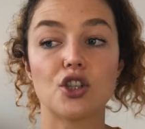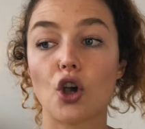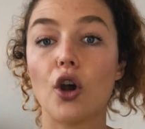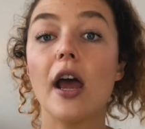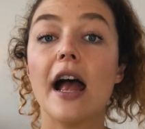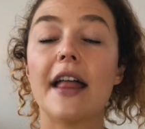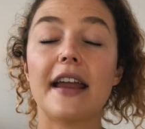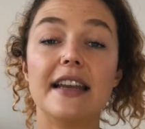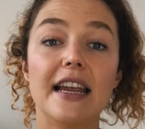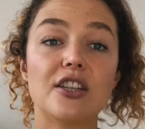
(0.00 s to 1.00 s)
So
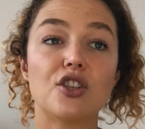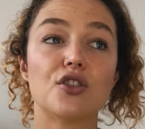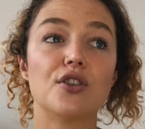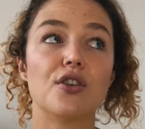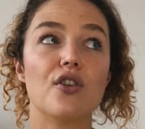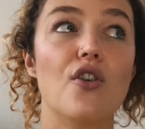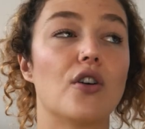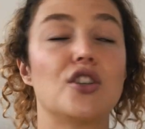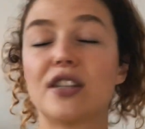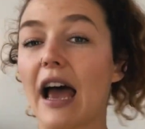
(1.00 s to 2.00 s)
they need to
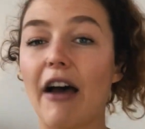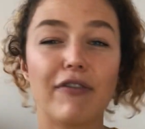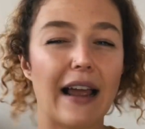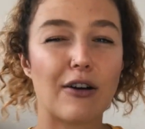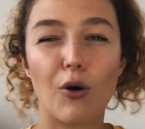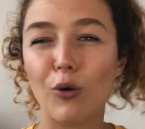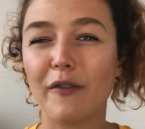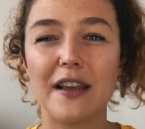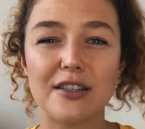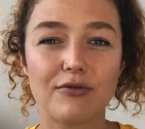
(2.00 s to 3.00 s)
not just have like all
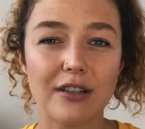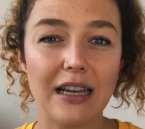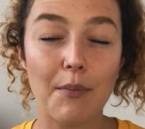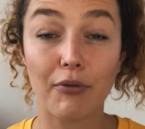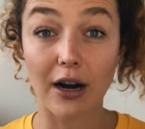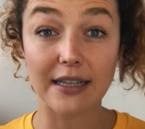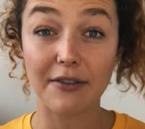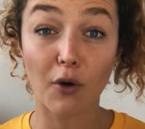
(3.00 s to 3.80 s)
of these really impressive